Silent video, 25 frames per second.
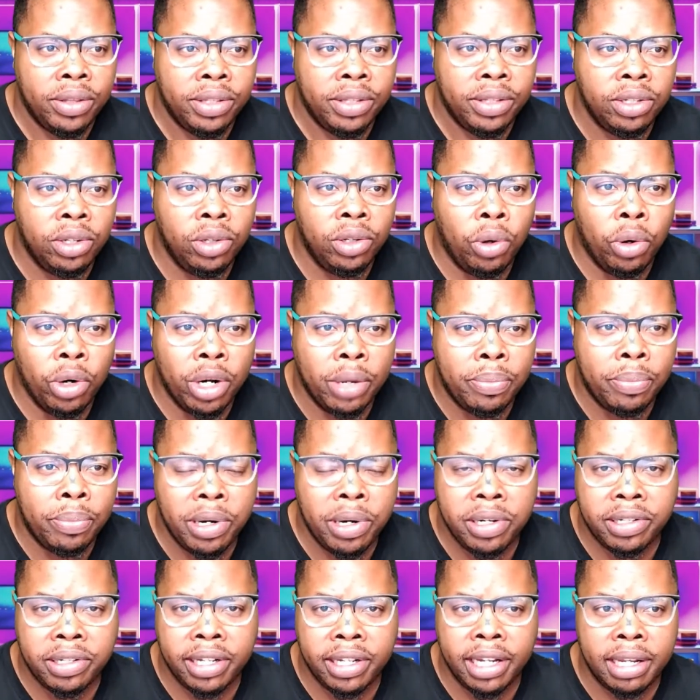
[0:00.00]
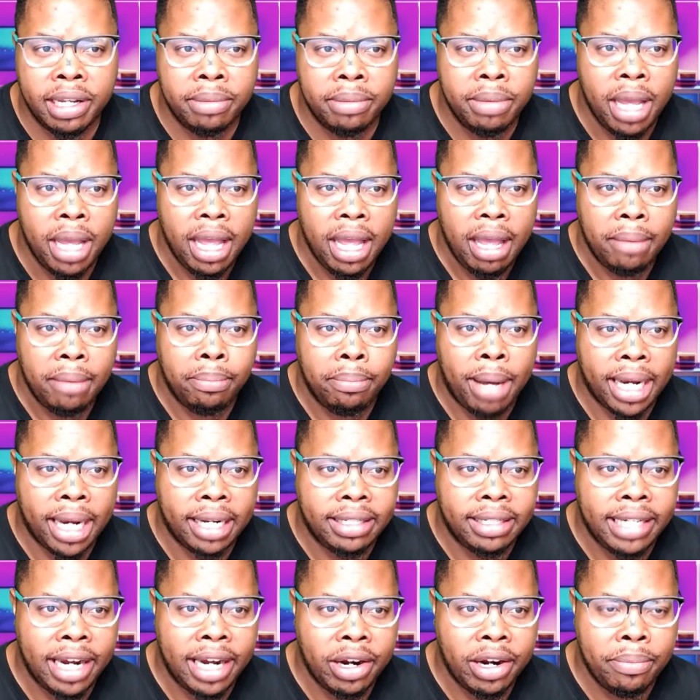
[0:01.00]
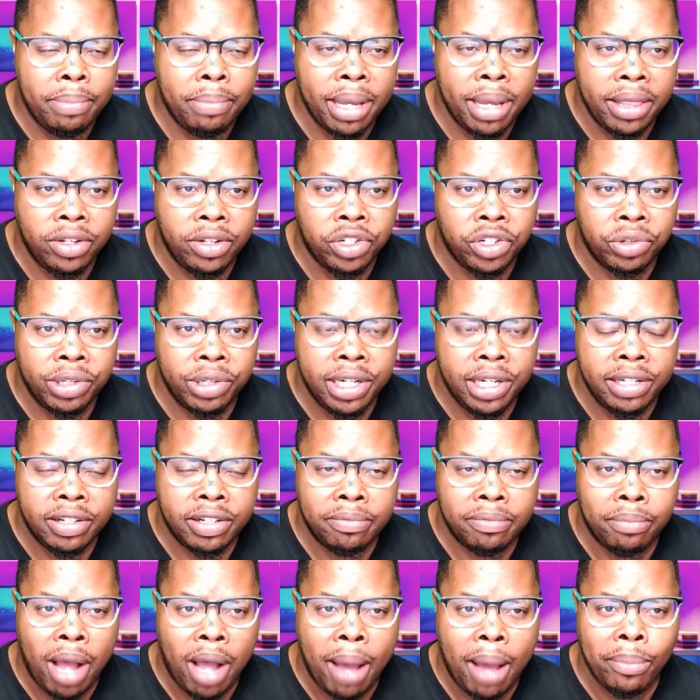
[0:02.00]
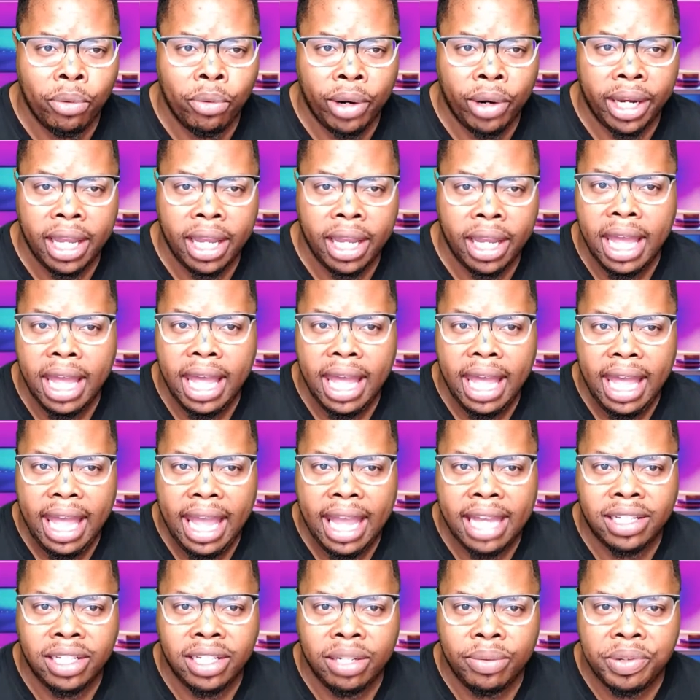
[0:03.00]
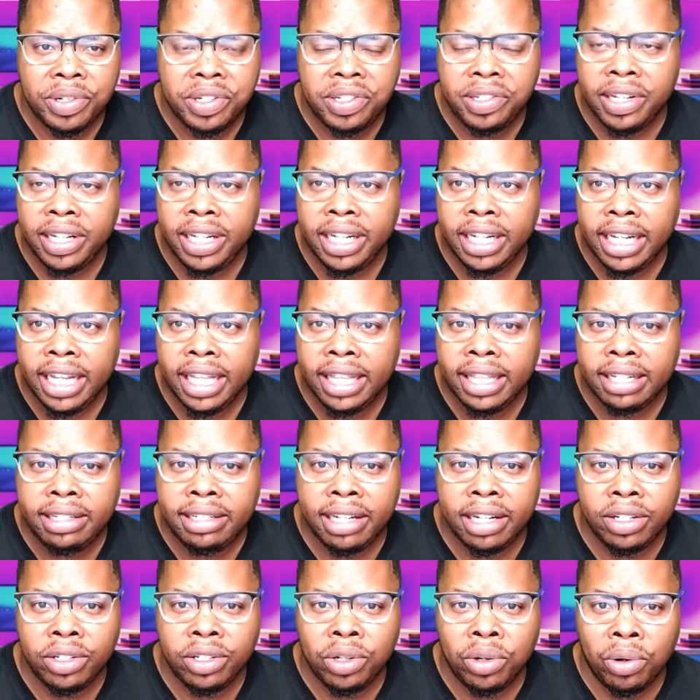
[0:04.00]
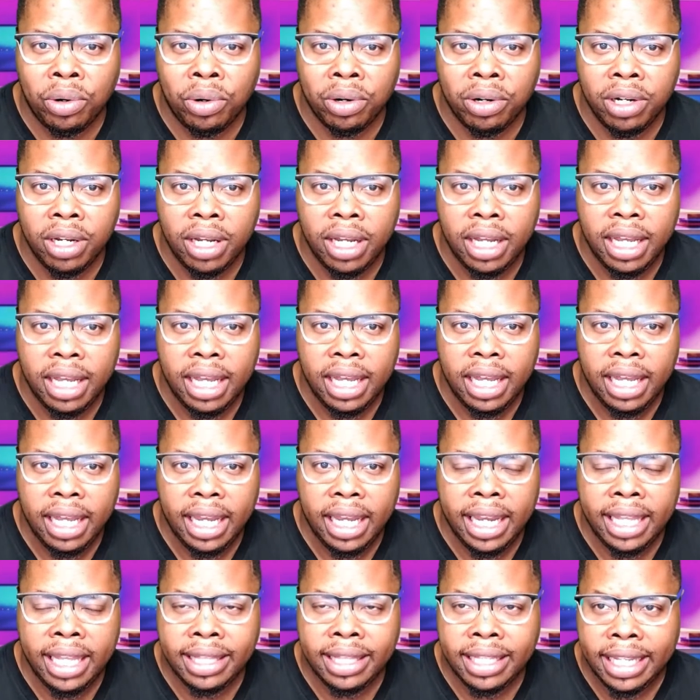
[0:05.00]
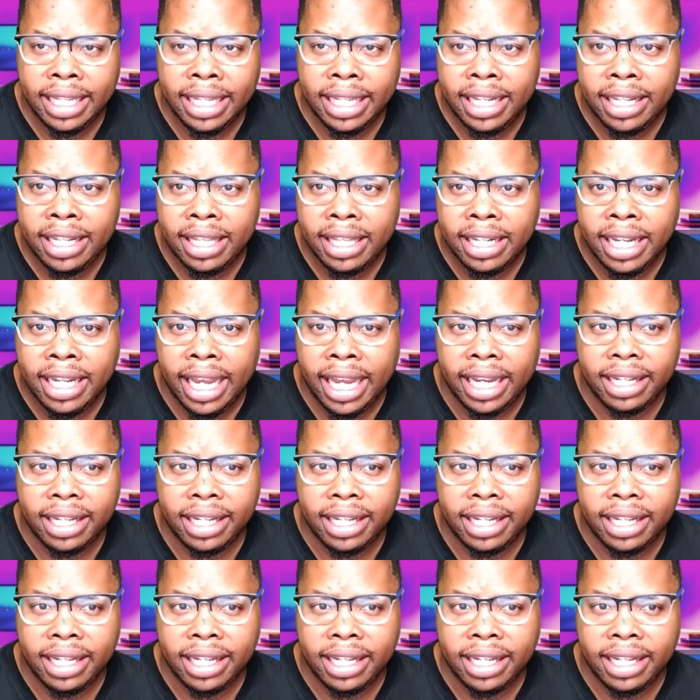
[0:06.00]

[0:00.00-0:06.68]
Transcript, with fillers: Then the Lord appeared to him by the terebinth trees of Mamre as he was sitting in the tent door in the heat of the day.